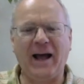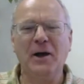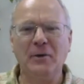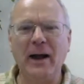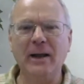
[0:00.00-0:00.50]

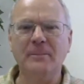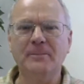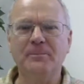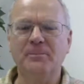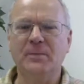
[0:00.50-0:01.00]
Right?
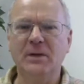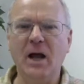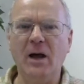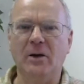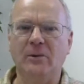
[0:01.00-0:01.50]

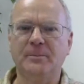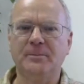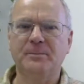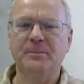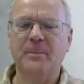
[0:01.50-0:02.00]
No.
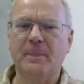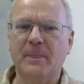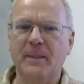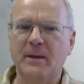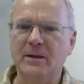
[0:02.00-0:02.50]

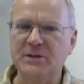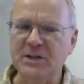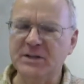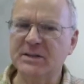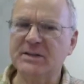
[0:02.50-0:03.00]

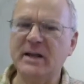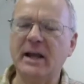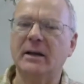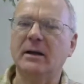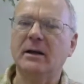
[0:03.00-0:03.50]
Jesus
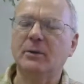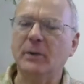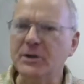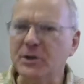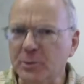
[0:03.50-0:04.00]
said,
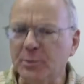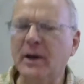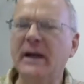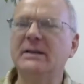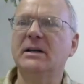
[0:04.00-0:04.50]
when you
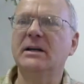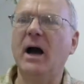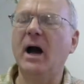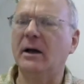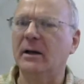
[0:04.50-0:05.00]
pray to
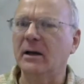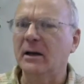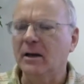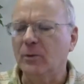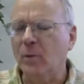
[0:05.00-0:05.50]
God,
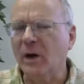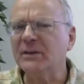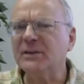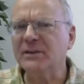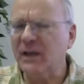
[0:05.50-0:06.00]

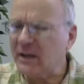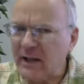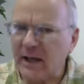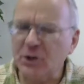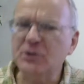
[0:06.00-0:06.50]
one thing
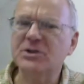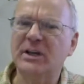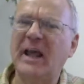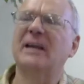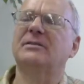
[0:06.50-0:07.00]
that you should
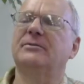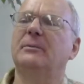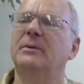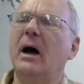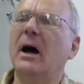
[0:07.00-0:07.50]
ask
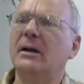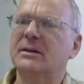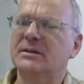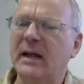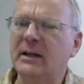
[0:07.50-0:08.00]
from God
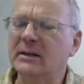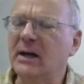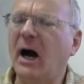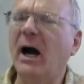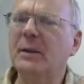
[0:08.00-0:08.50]
is that
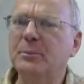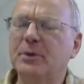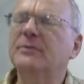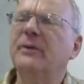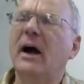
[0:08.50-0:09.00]
God
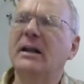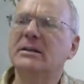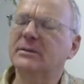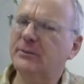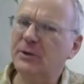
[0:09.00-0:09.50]

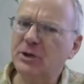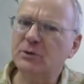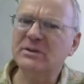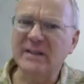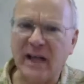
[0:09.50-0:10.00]
provides for you
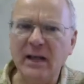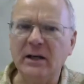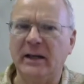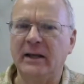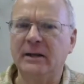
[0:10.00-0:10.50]

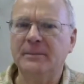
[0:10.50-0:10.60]
daily.